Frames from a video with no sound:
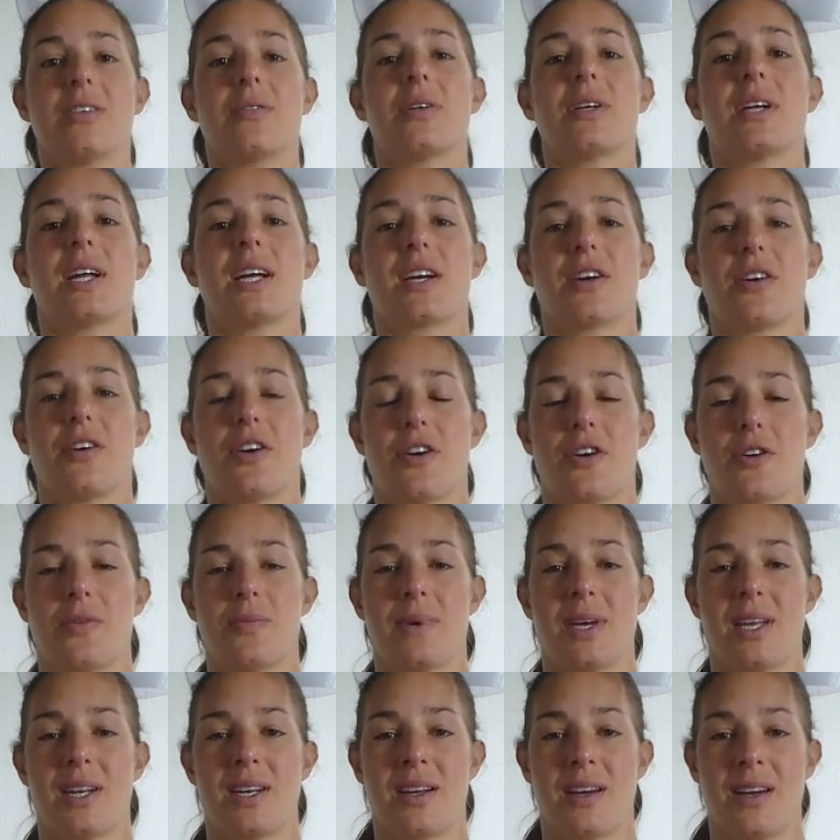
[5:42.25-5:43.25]
When I got home
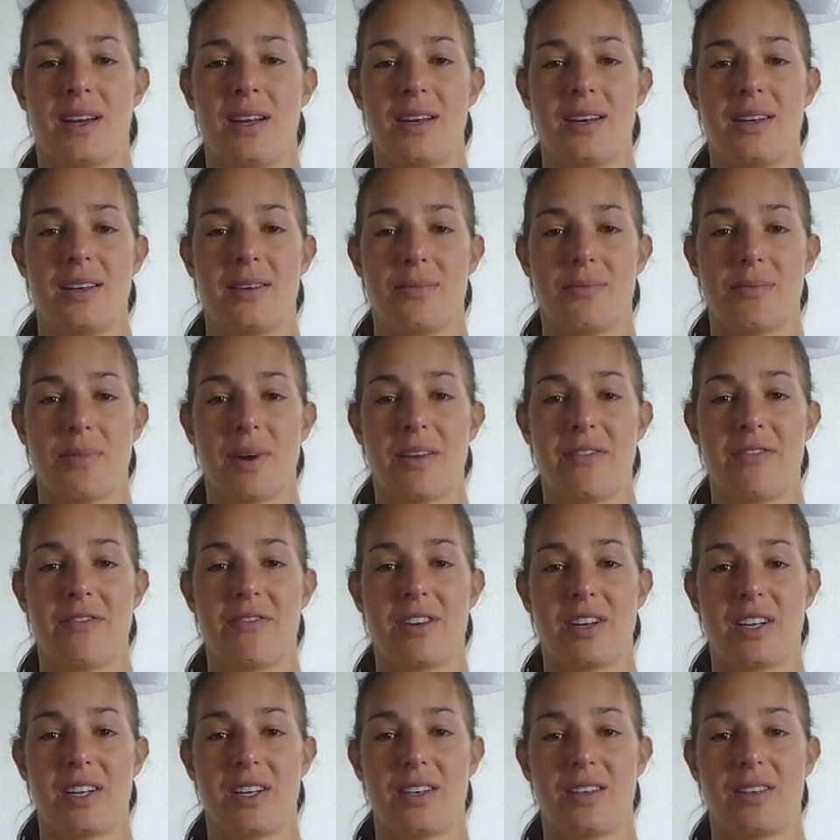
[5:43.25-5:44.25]
that night, my
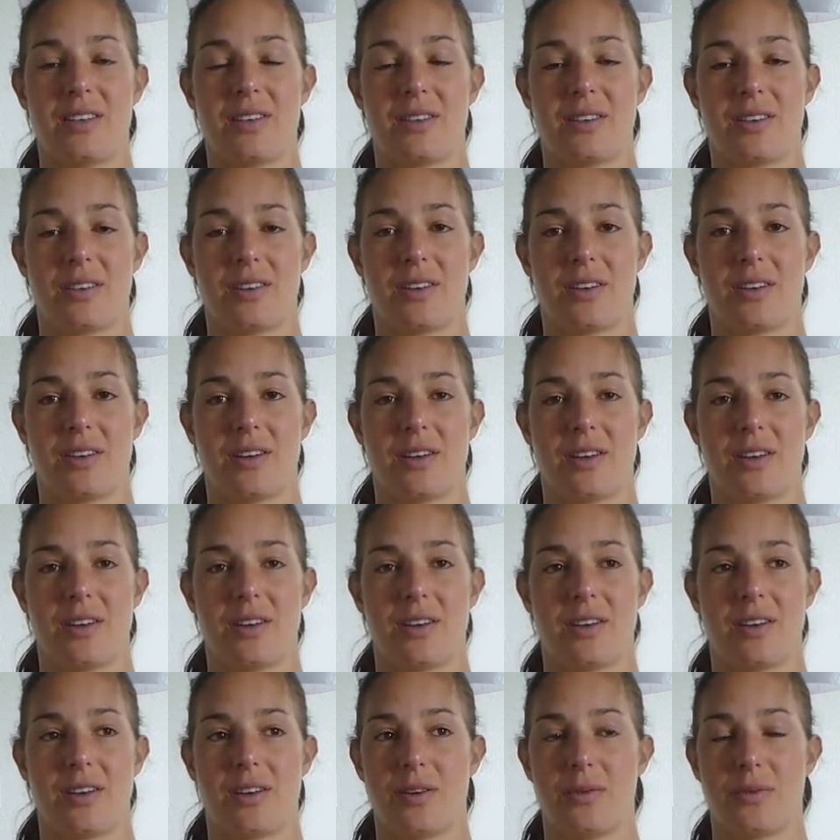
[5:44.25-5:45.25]
feet
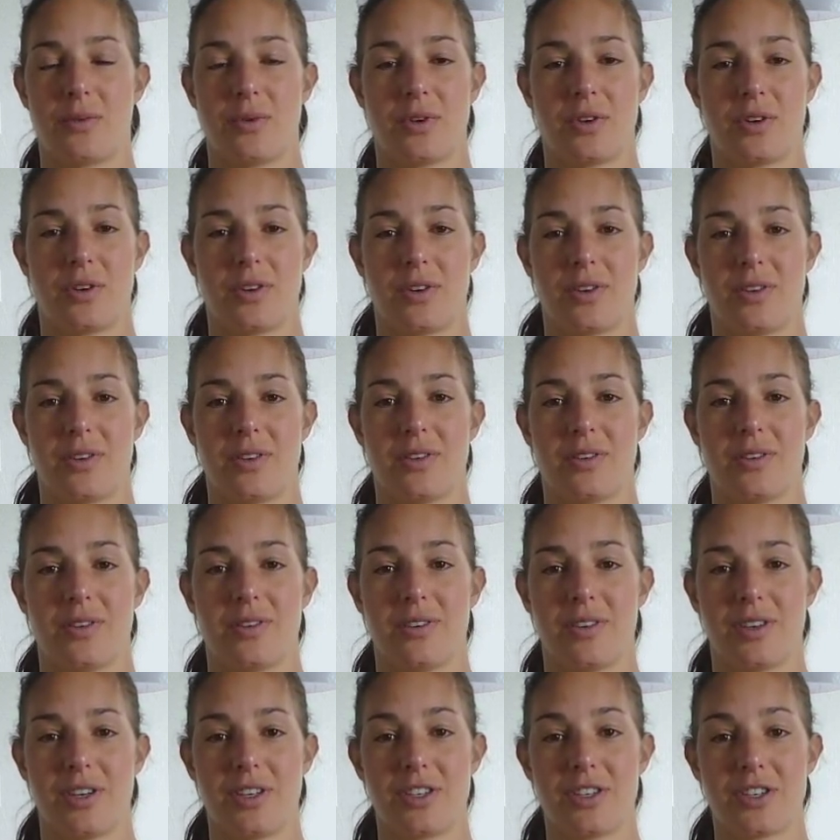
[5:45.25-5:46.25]
were
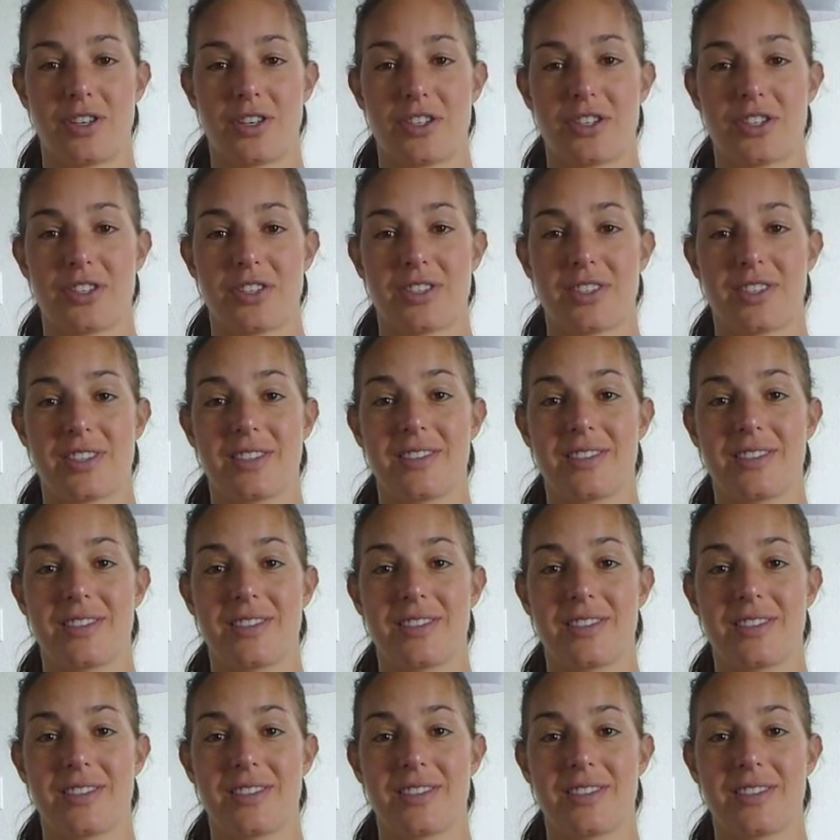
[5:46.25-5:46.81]
atrocious.